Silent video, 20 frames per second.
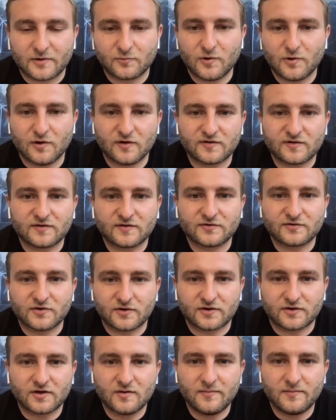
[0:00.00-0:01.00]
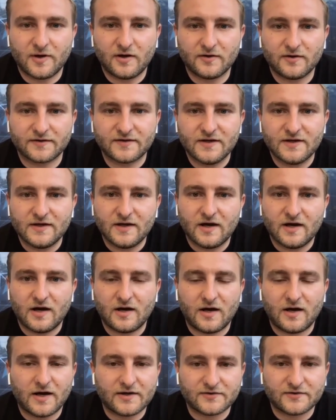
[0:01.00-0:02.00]
But we're also talking about
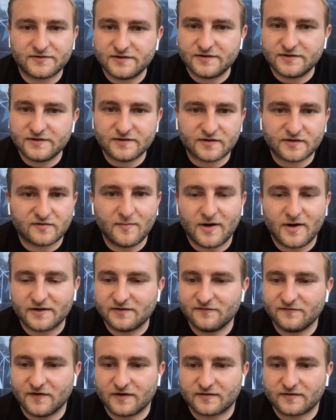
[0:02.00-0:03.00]
IoT or smart